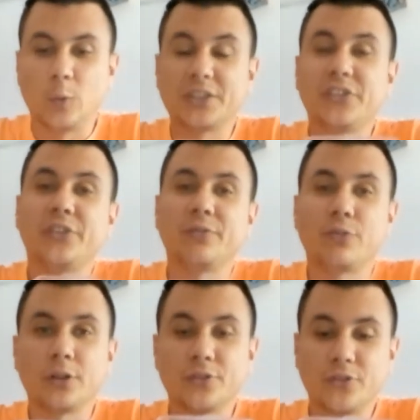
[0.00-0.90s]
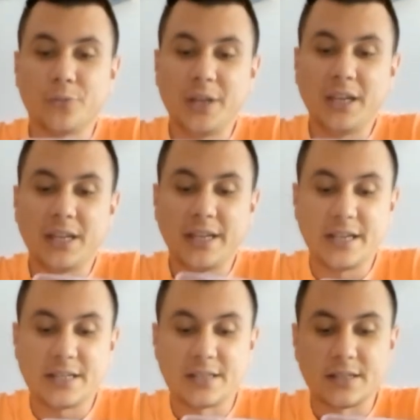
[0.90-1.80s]
What is in front of me
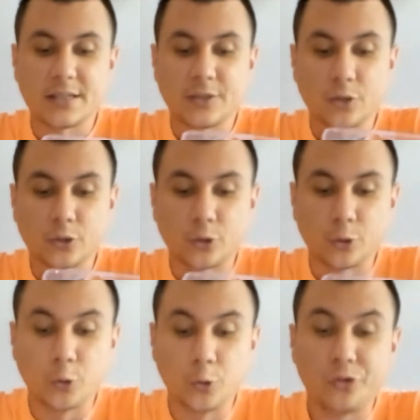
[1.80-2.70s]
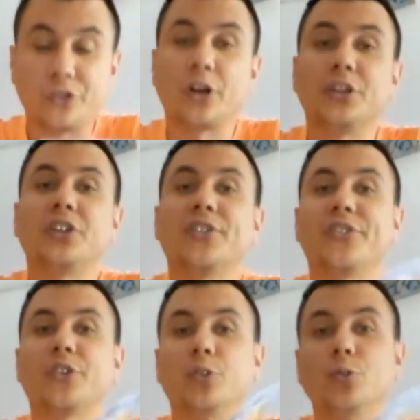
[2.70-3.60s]
is uh, Doctor Who Sonic
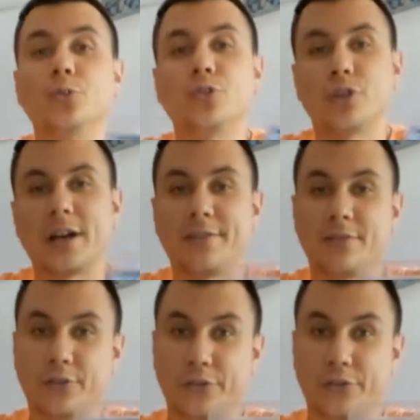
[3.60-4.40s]
Screwdriver,